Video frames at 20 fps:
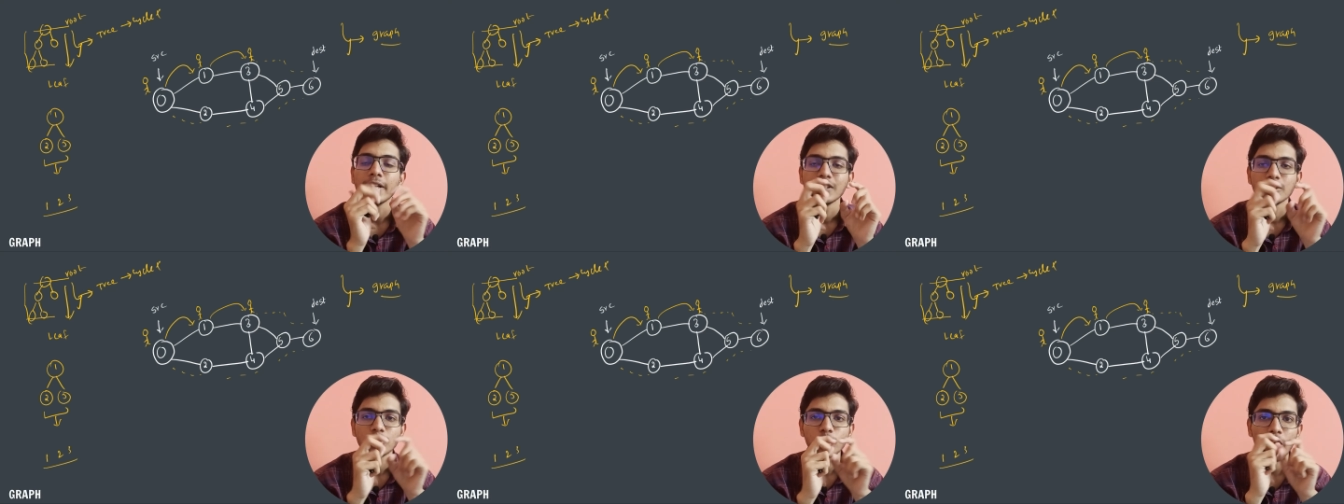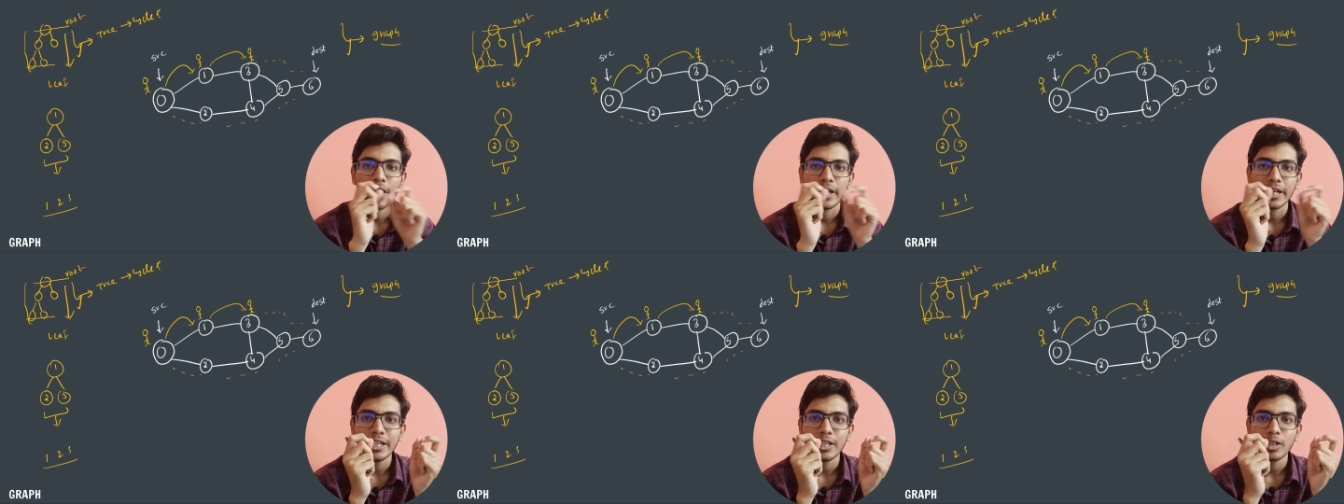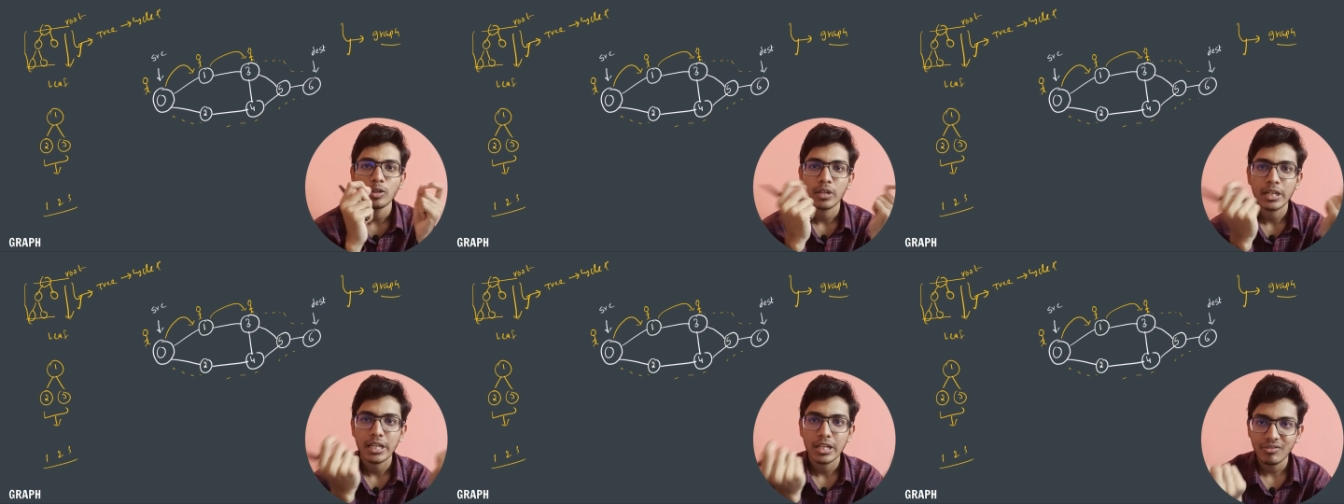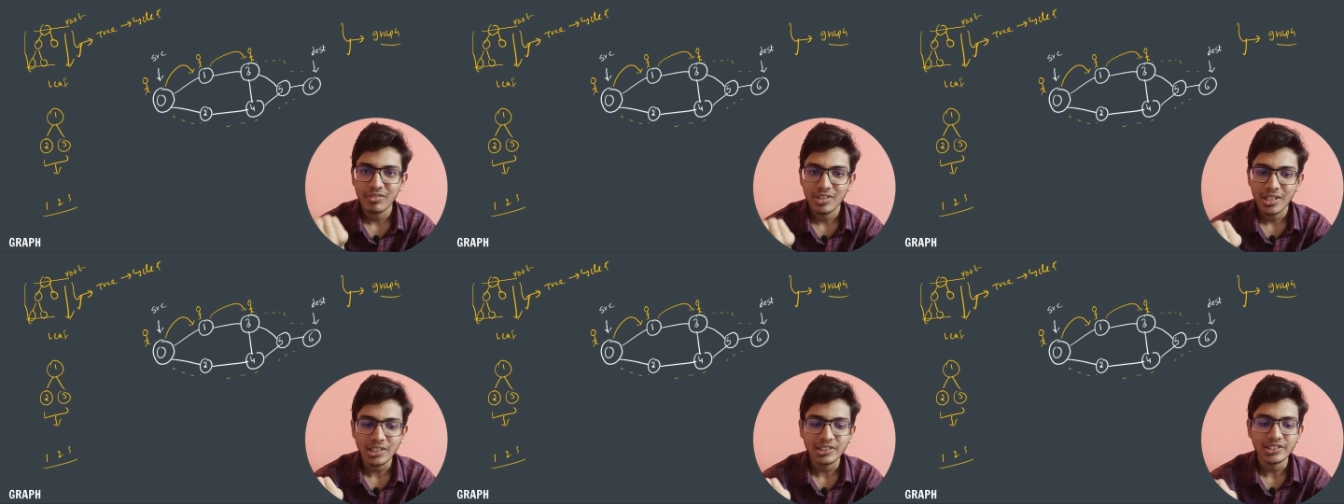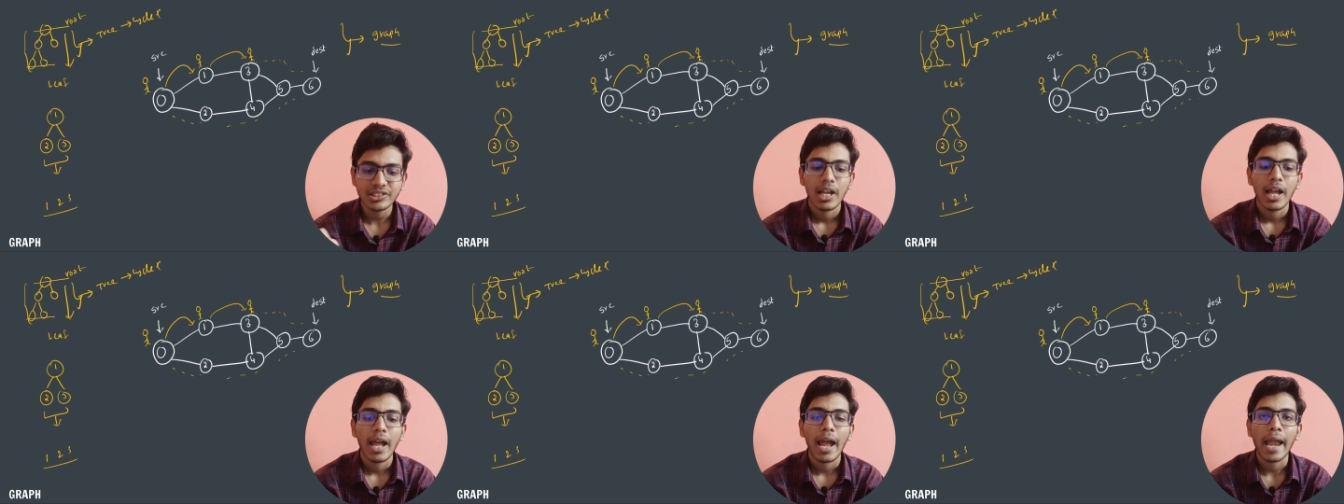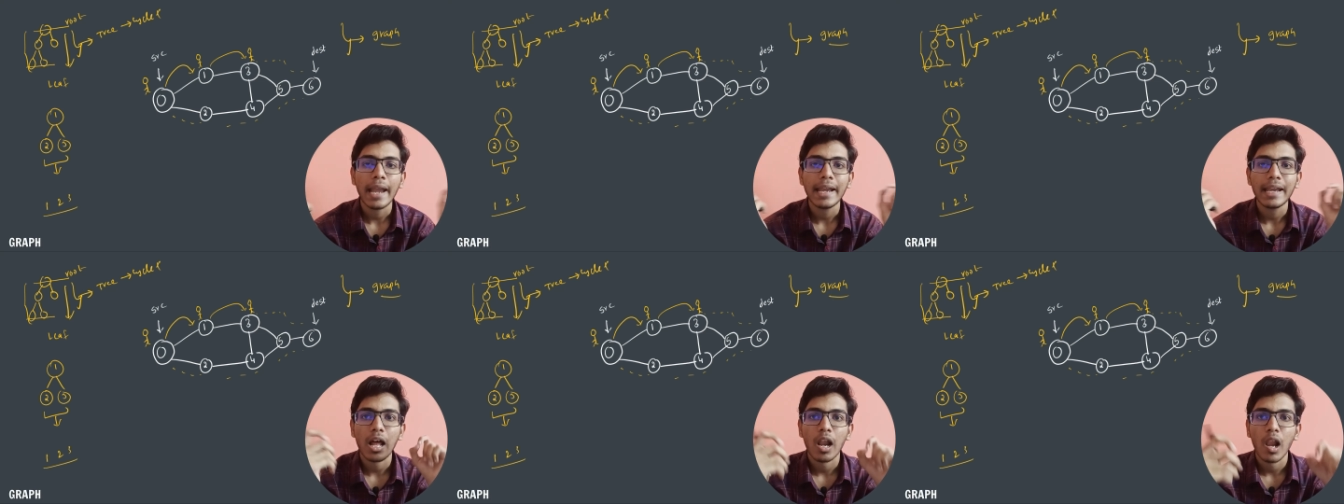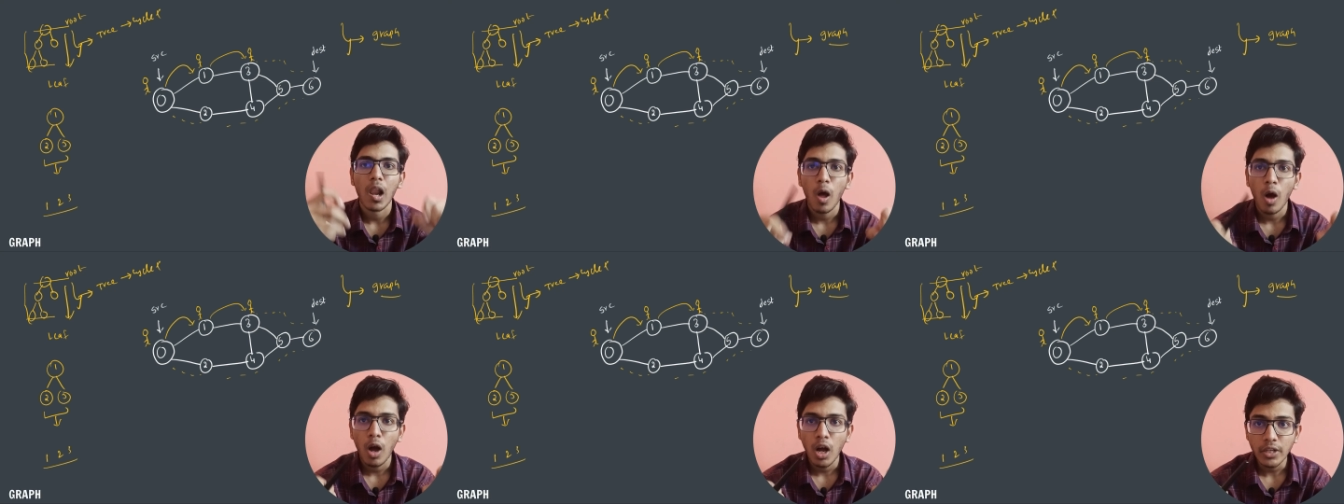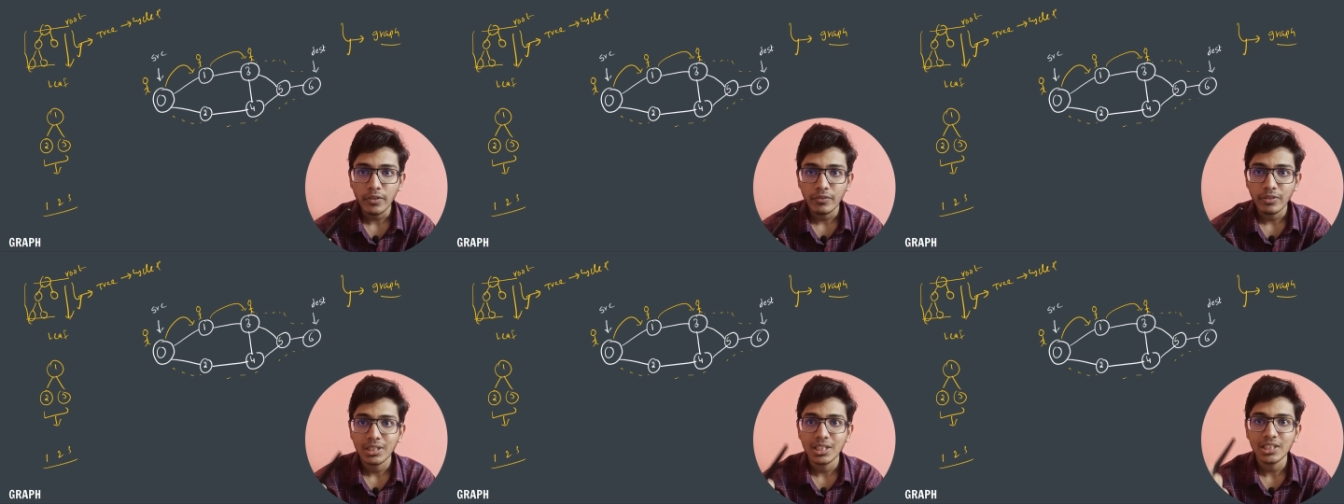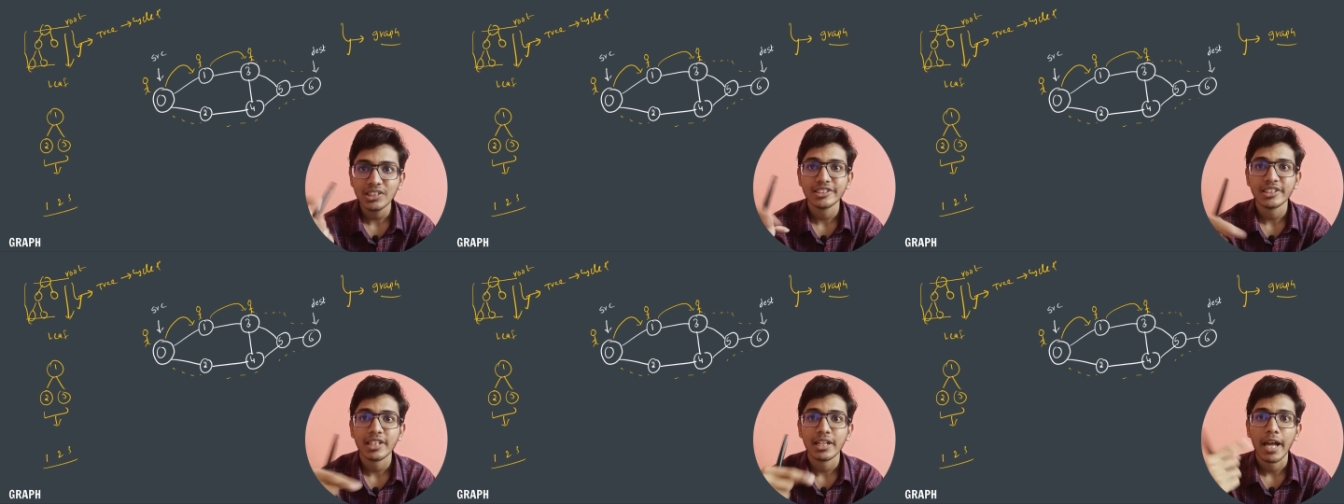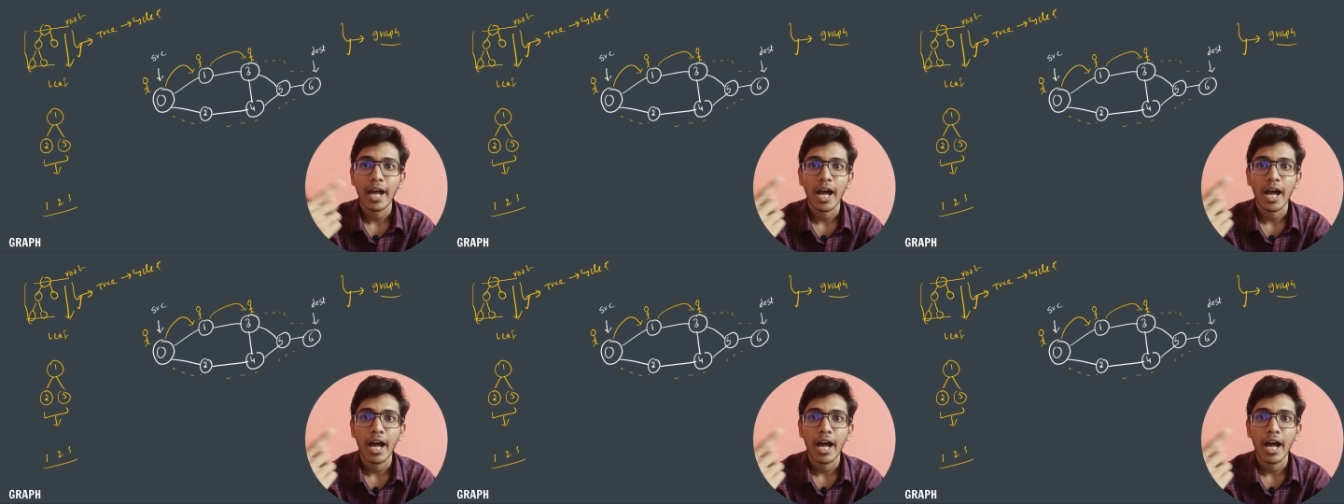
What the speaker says: So I need to give this, and along with this,